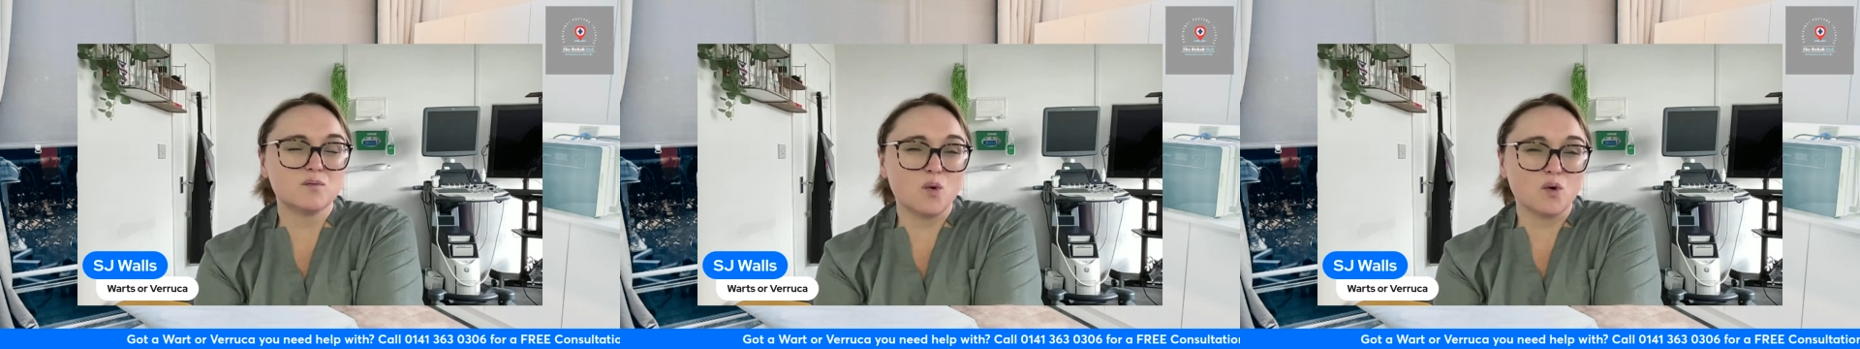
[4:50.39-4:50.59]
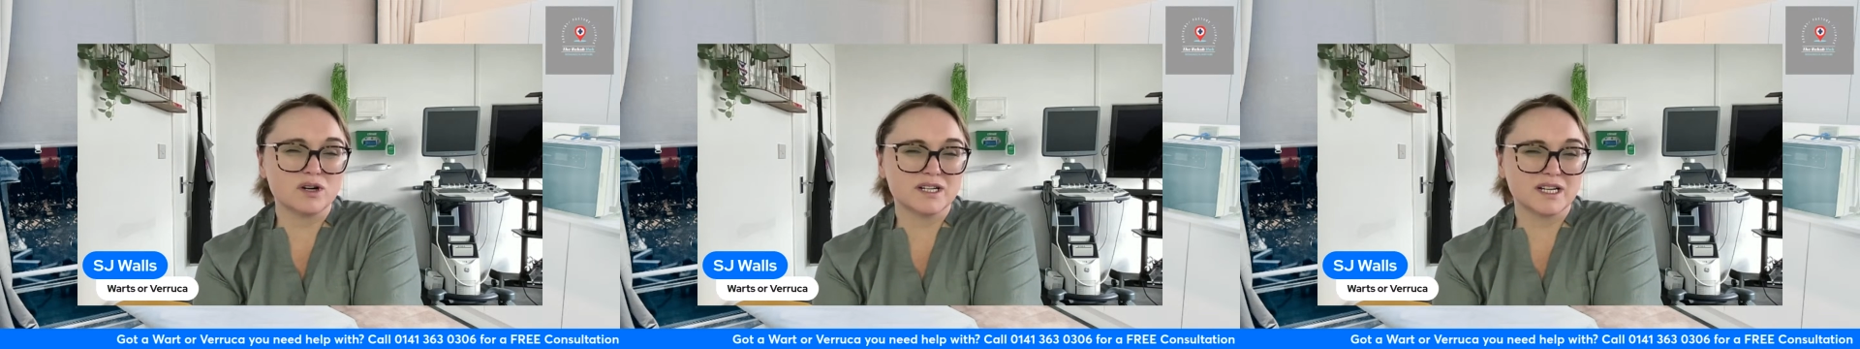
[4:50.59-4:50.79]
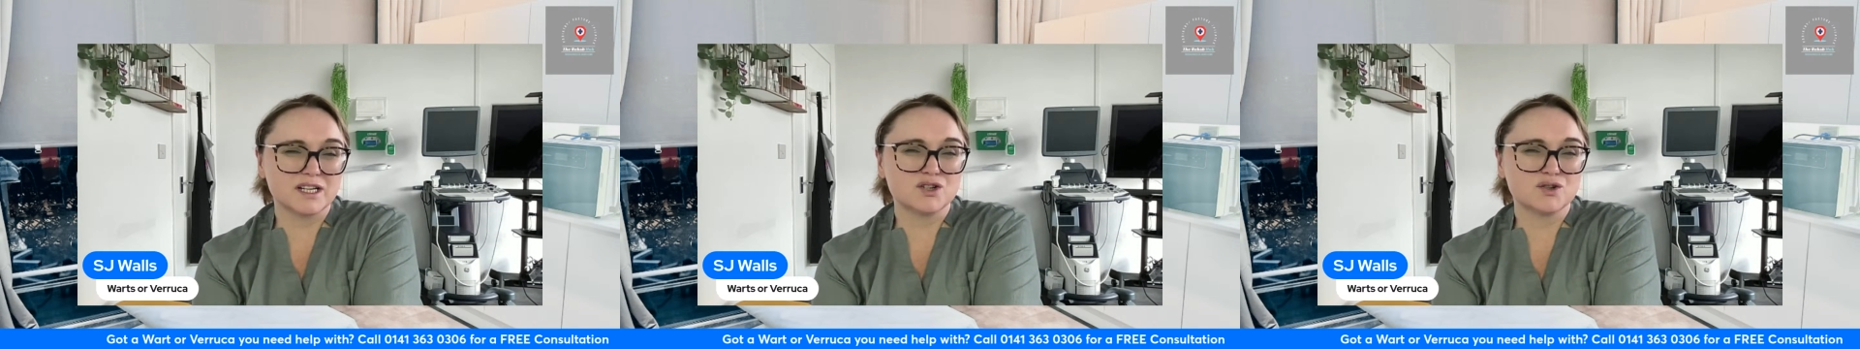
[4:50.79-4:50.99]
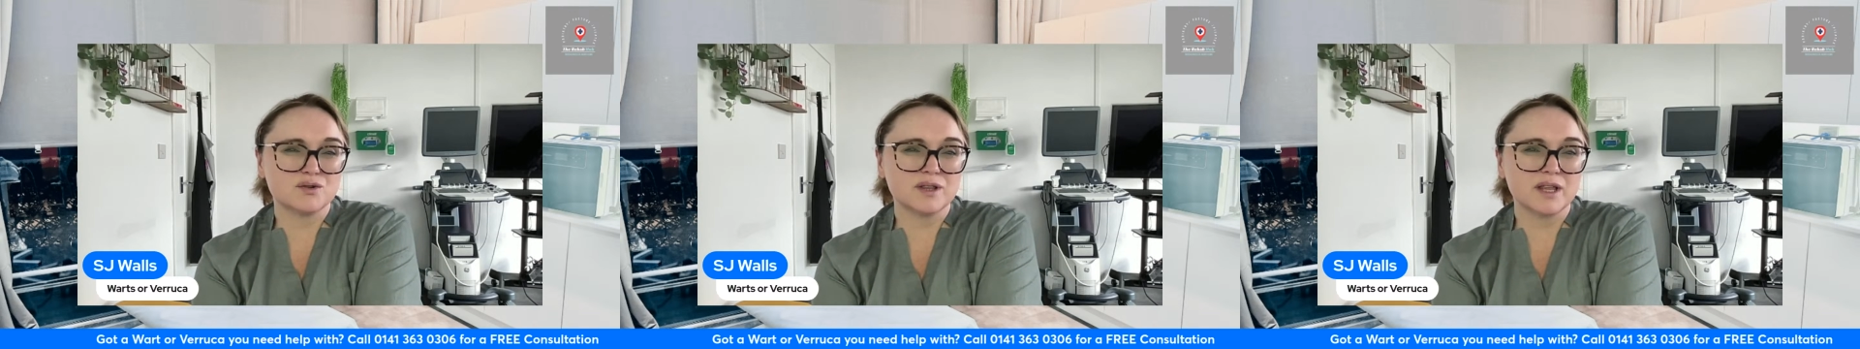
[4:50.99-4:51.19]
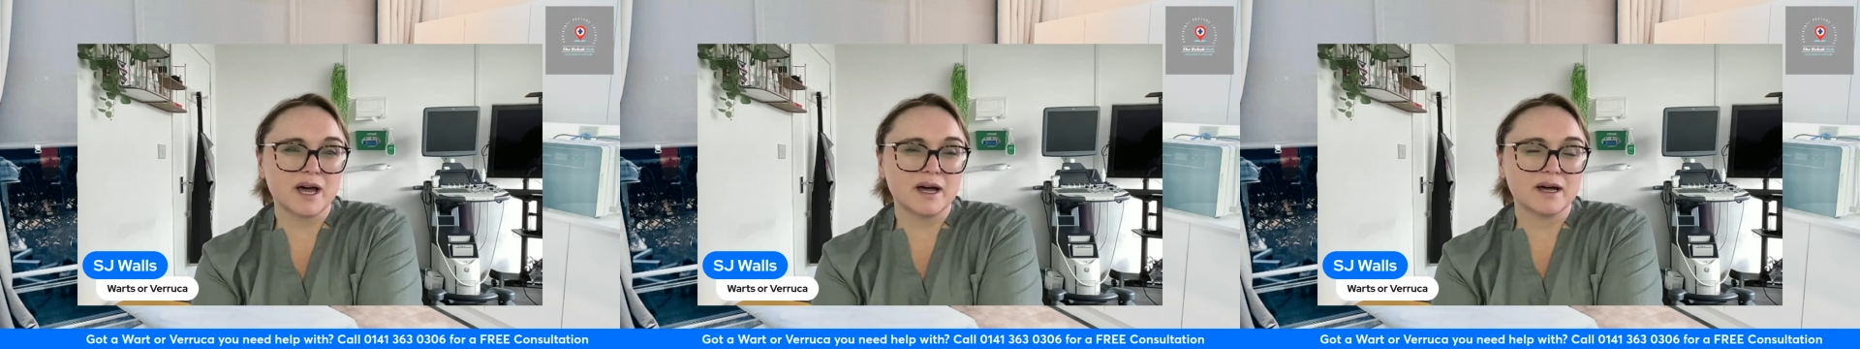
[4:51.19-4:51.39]
wart tissue
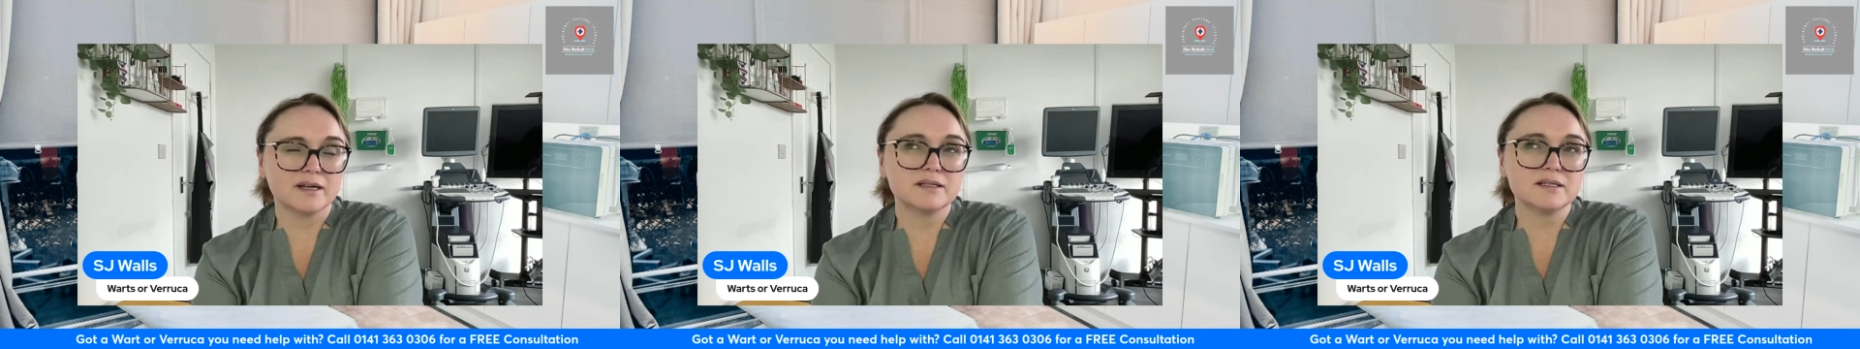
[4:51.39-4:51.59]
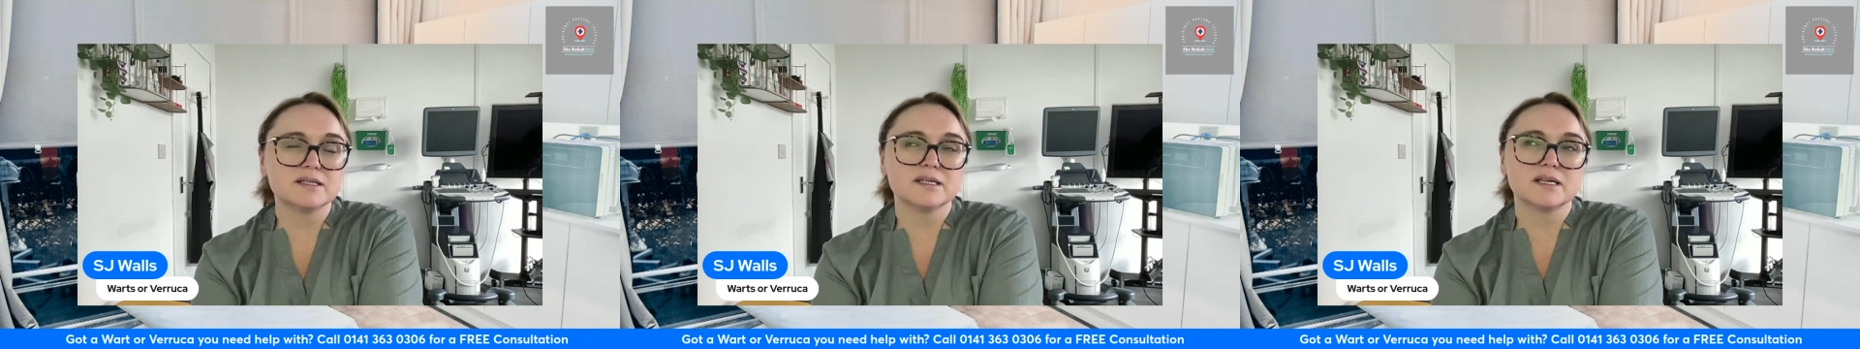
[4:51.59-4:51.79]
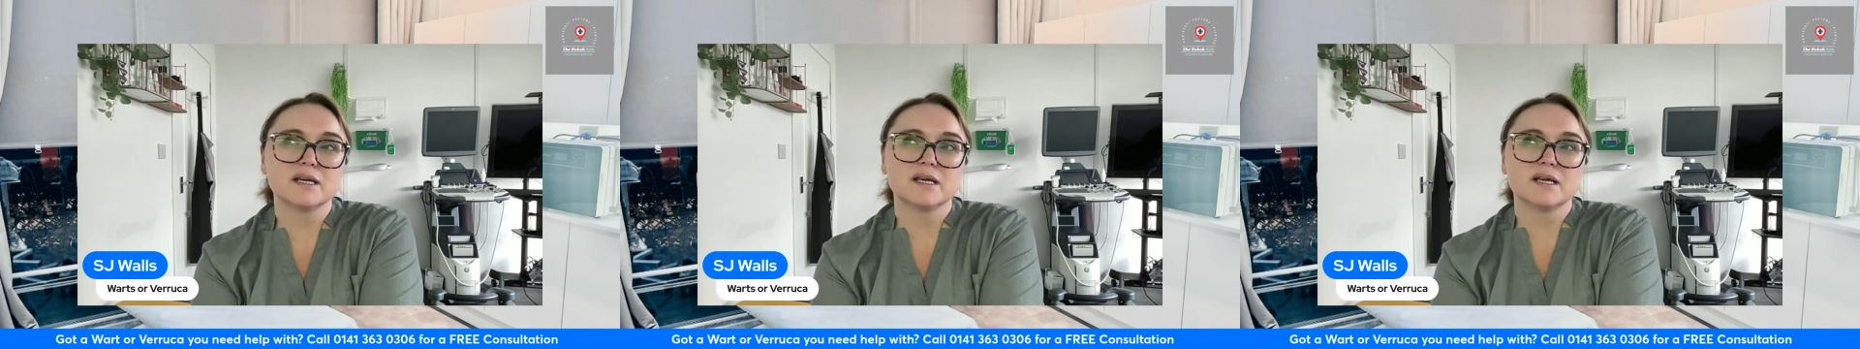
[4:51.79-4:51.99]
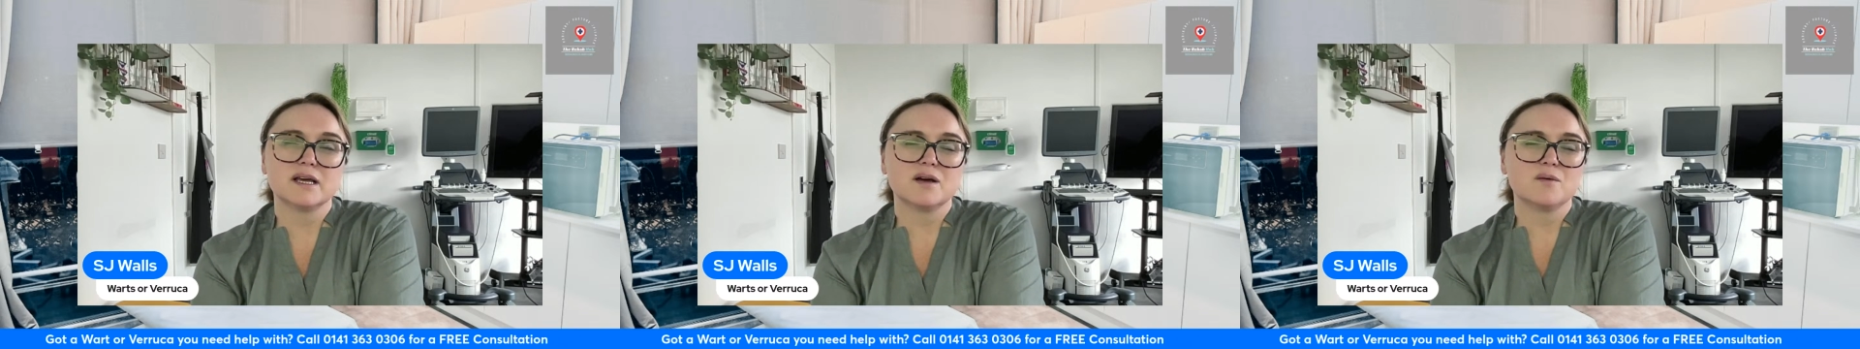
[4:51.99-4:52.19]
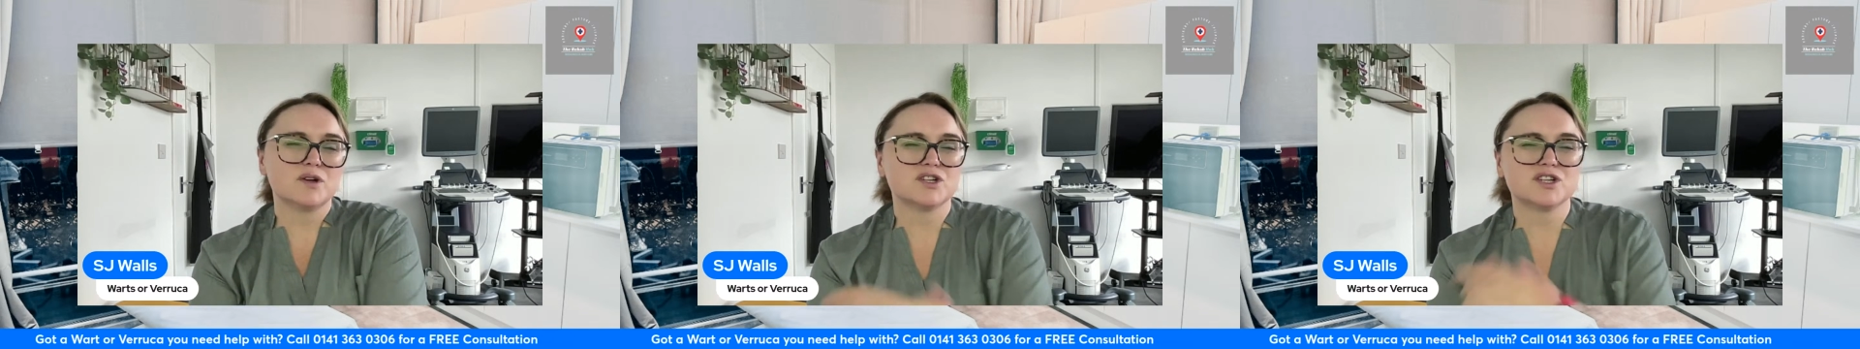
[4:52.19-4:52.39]
in the hands,
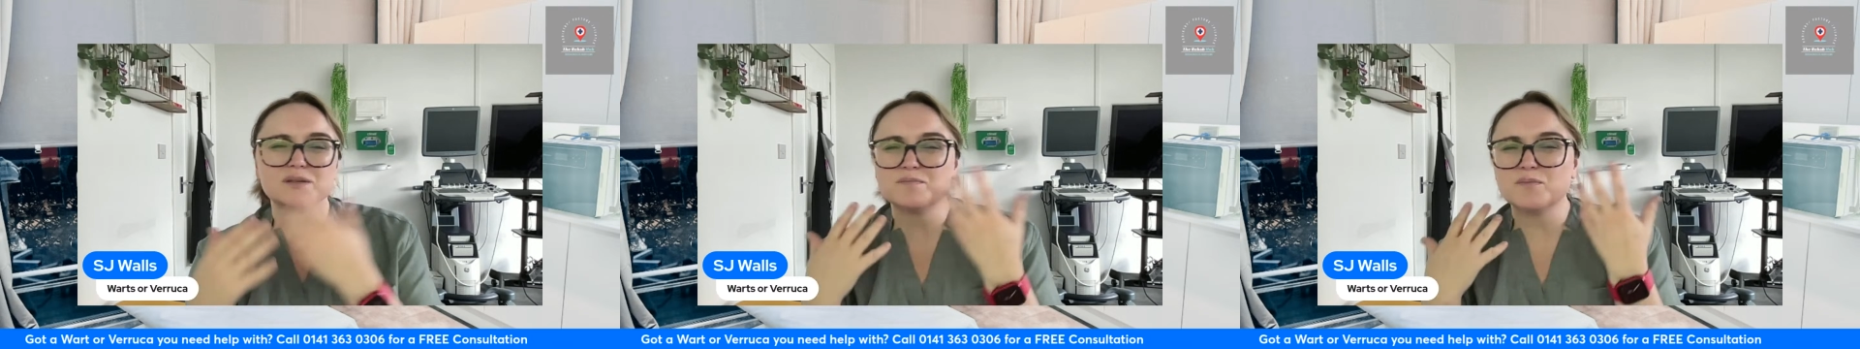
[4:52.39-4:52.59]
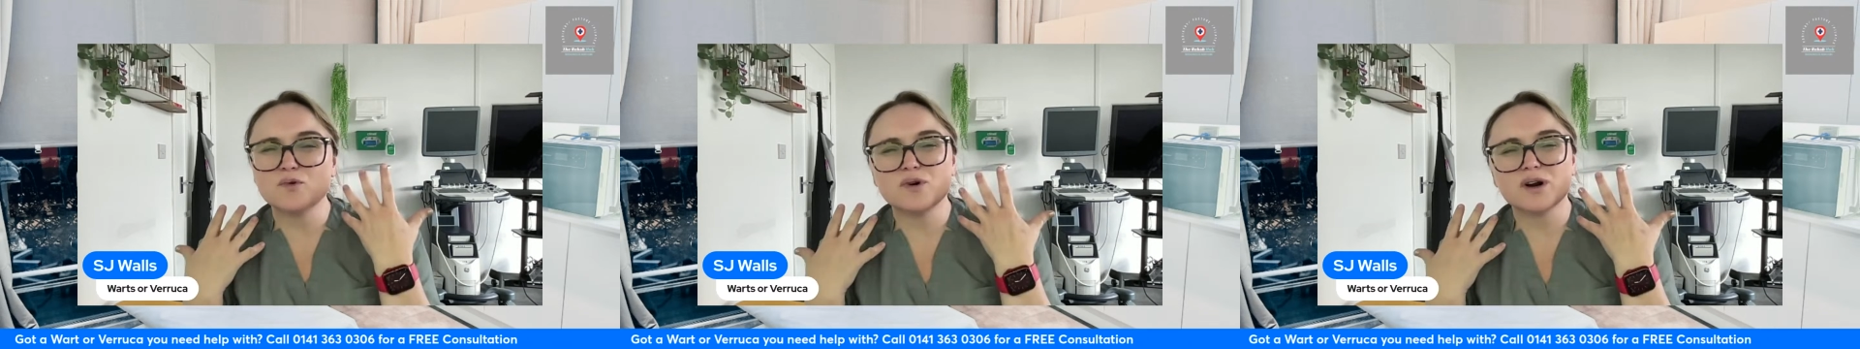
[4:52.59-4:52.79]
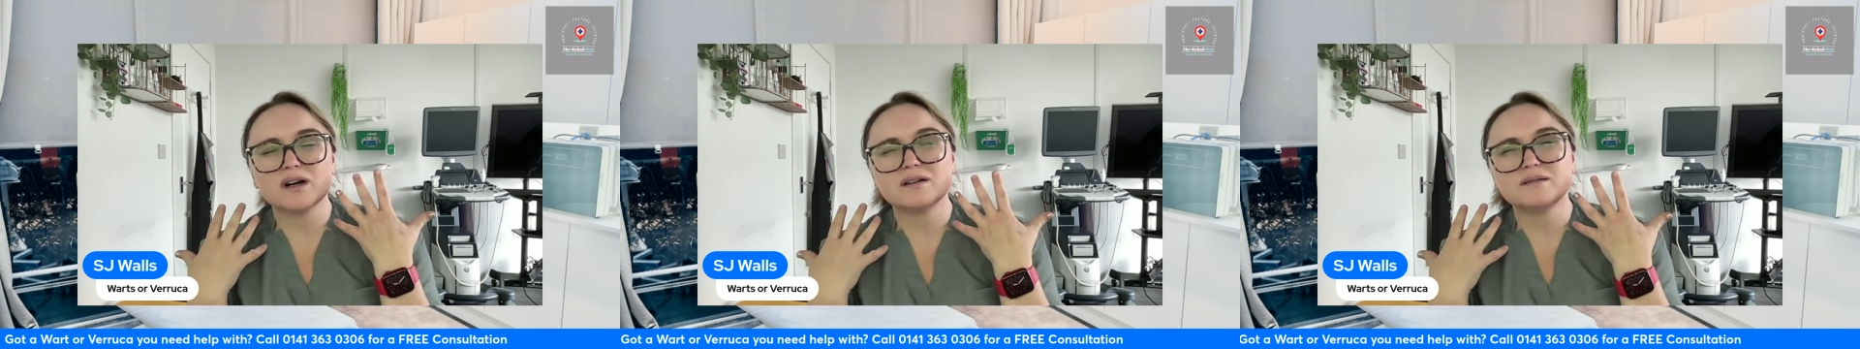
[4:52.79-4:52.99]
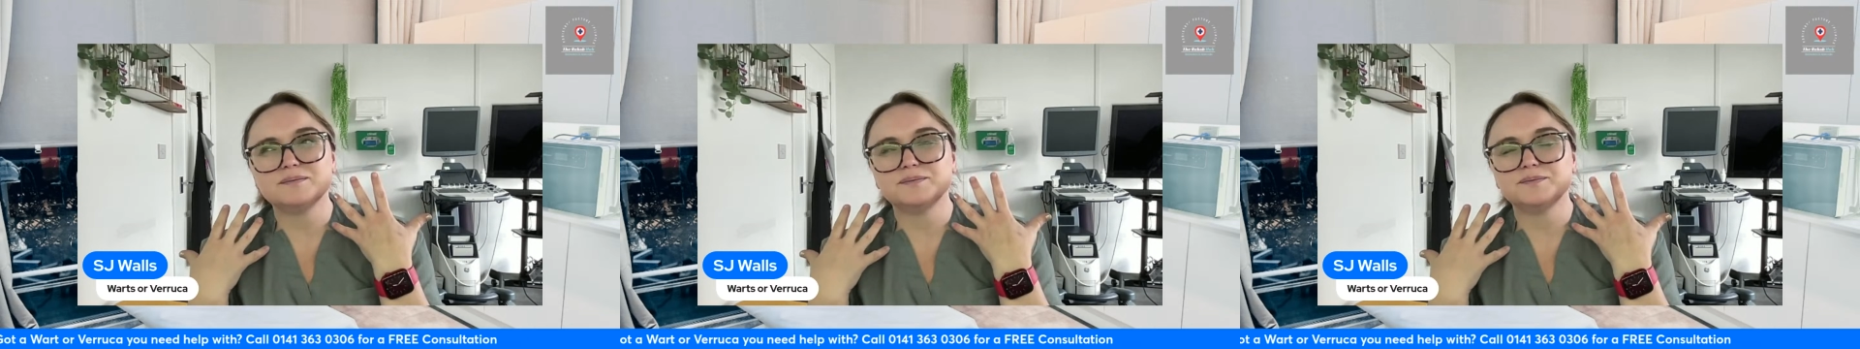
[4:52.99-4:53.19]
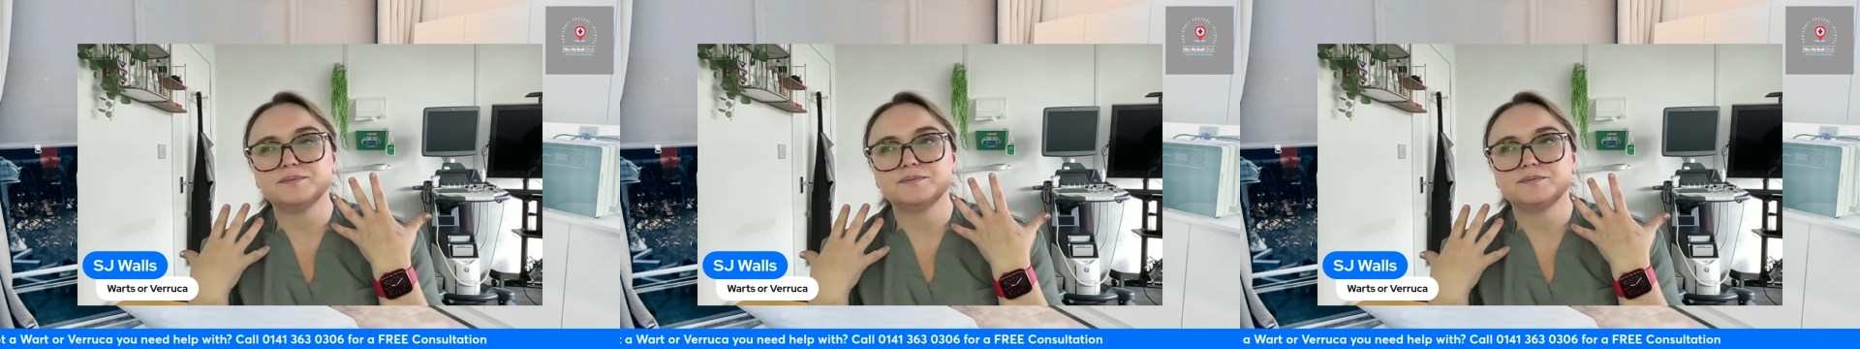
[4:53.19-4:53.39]
which is more,